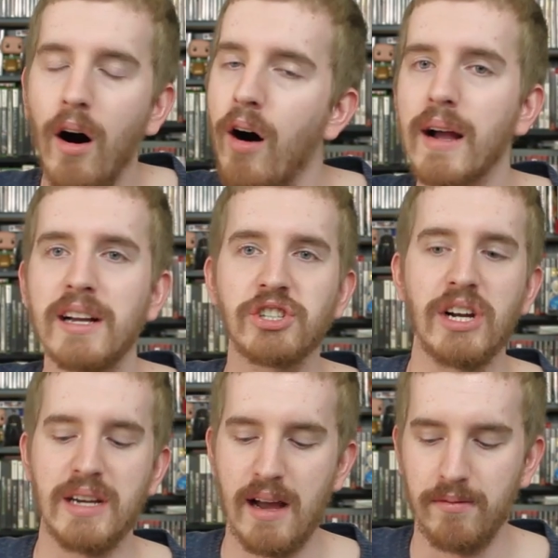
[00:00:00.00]
all got
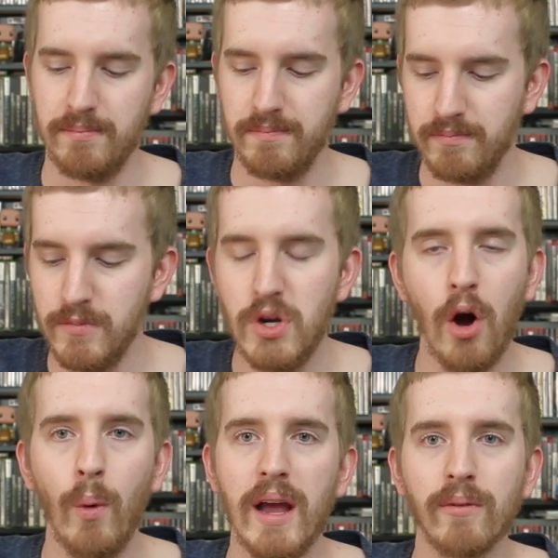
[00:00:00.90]
shut down.
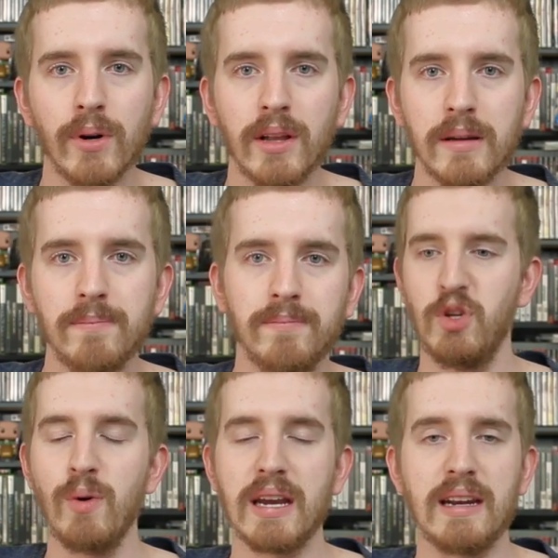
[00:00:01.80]
No way of really
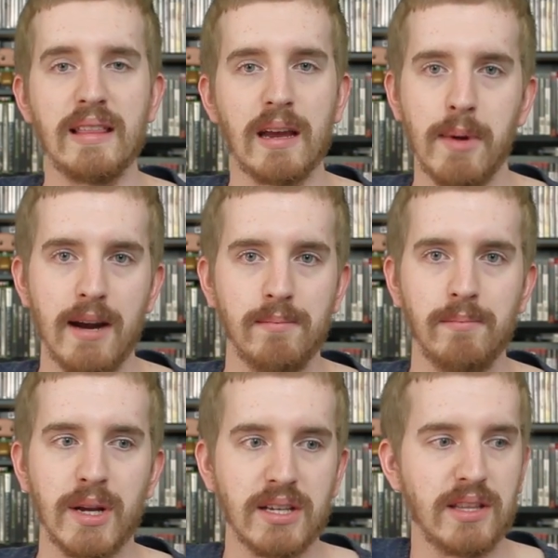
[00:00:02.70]
doing anything about it
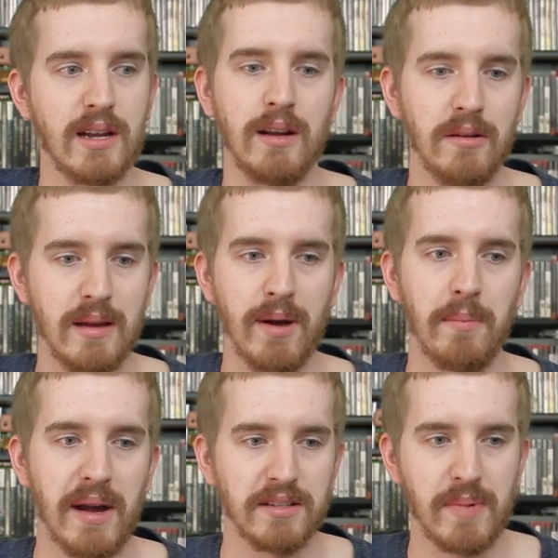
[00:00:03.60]
because that
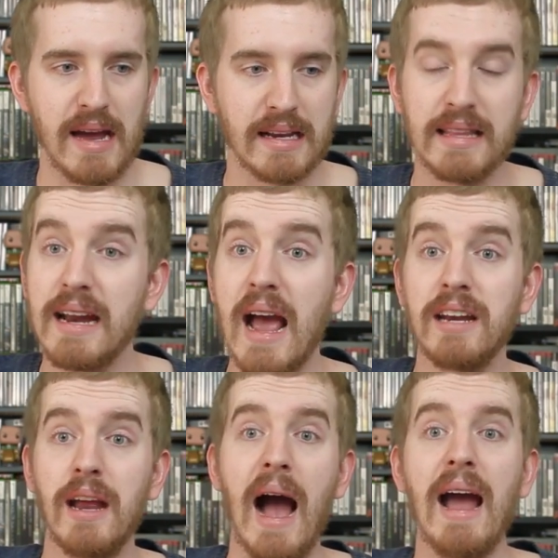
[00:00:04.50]
email bounced back. And then I
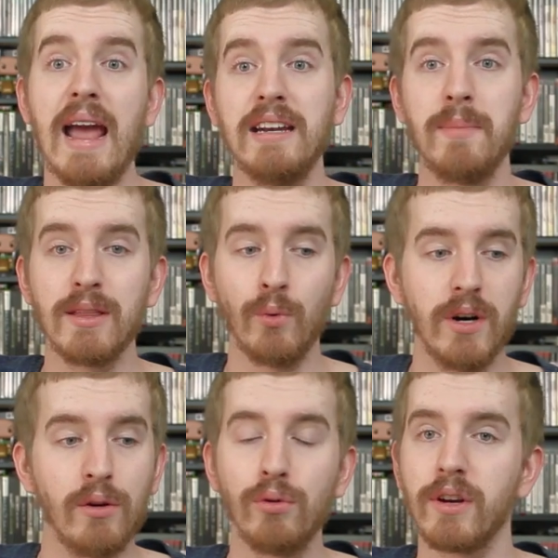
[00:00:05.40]
had I had to be the
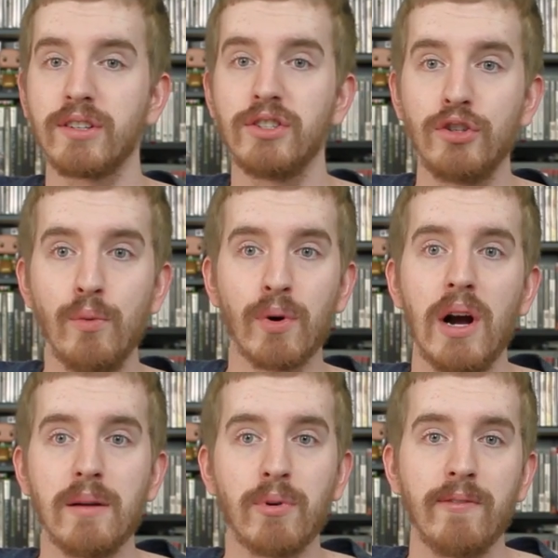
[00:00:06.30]
one who looked
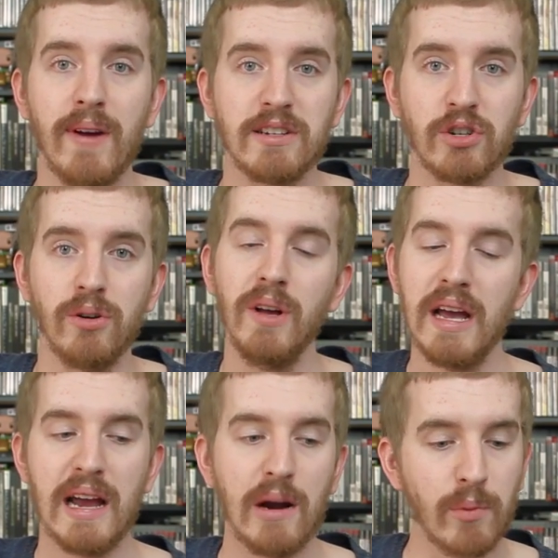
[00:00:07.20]
super unprofessional
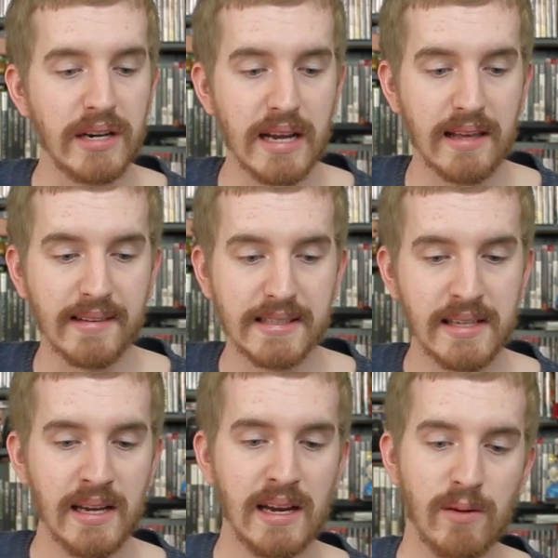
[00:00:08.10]
and
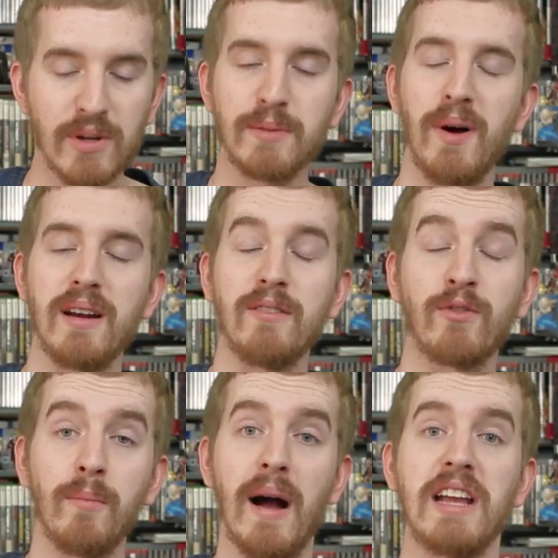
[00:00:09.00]
ridiculous responding
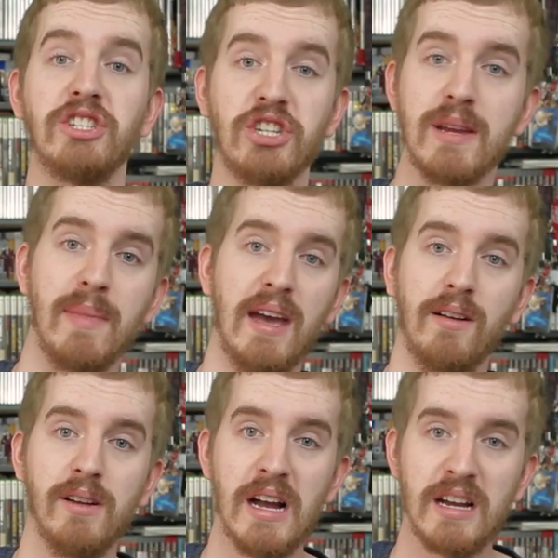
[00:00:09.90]
from my
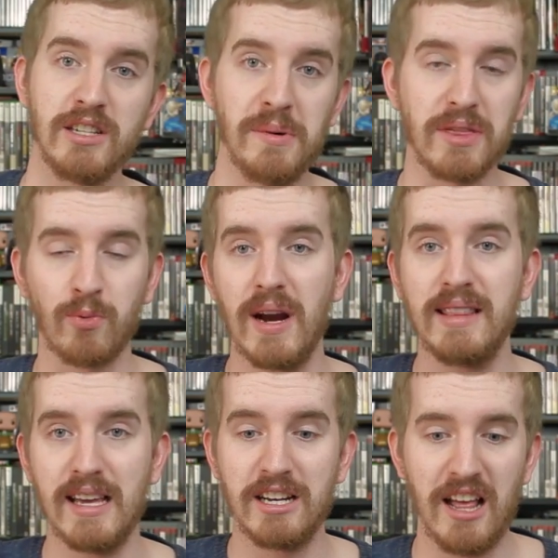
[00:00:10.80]
Gmail to a
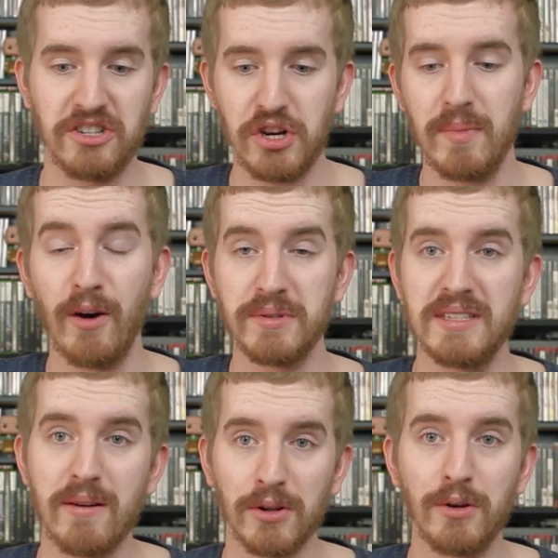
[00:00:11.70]
thread that that Gmail was
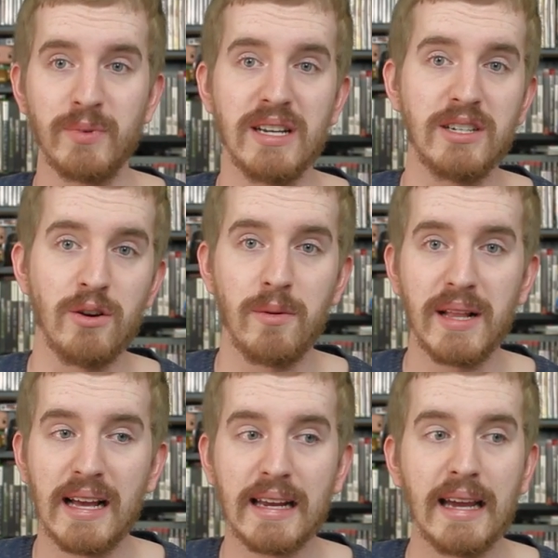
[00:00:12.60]
never looped into to
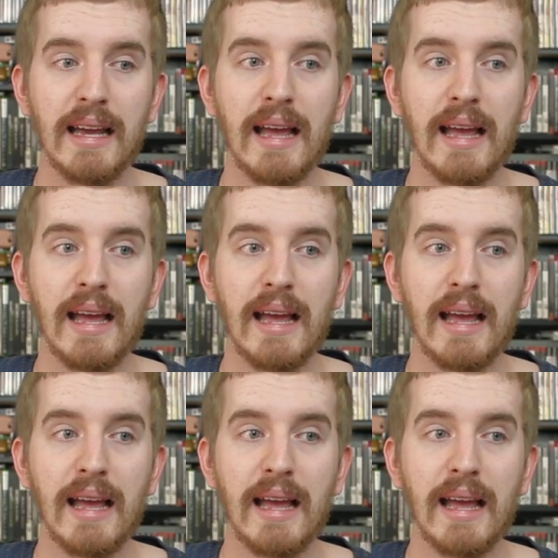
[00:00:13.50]
be like,